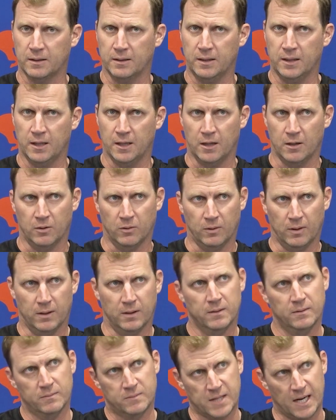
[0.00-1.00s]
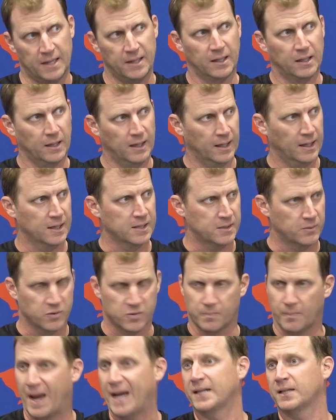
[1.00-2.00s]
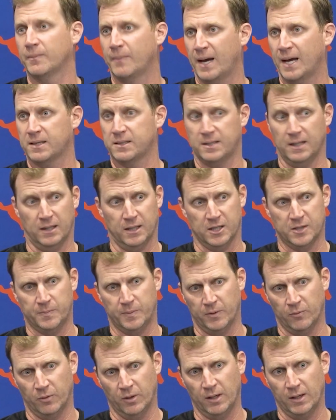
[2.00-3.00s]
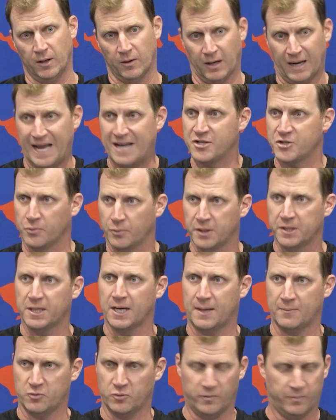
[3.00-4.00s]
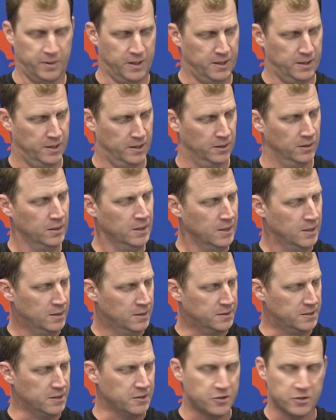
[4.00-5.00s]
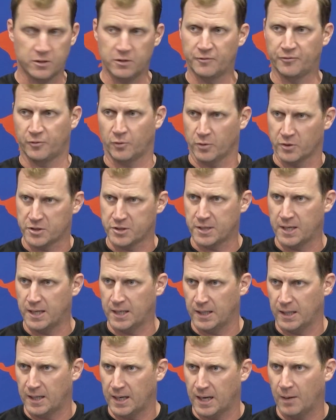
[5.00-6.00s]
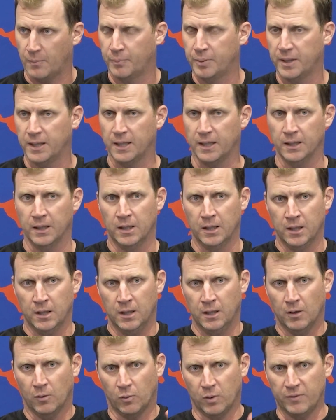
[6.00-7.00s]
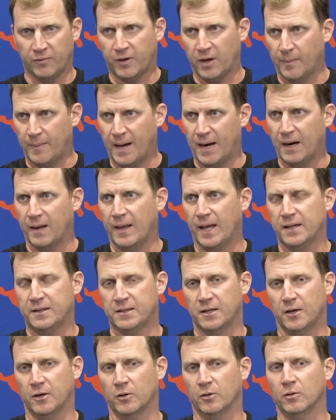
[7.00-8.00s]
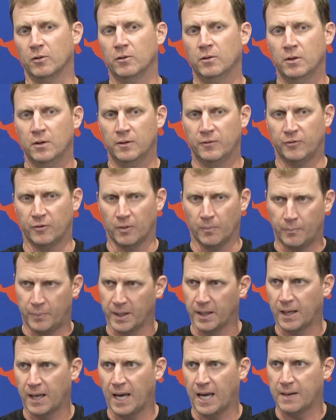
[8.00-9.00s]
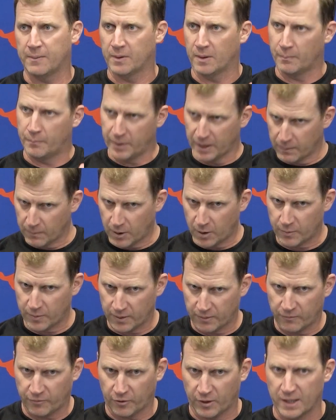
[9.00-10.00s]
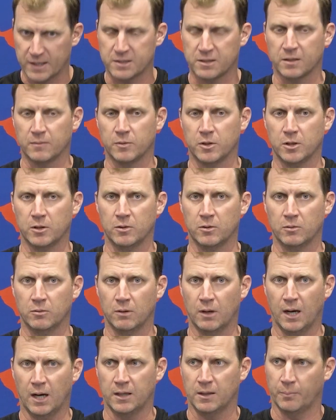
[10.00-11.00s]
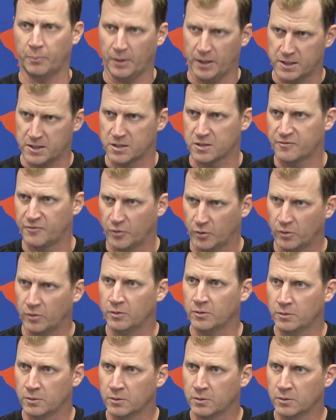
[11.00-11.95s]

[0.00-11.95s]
You know, technically, I guess it was back-to-back sellouts. But, really, the last three times we've been here, TCU, Florida State, and now Pitt, we've come out of that tunnel for a big game and a big moment for SMU, and the place is full.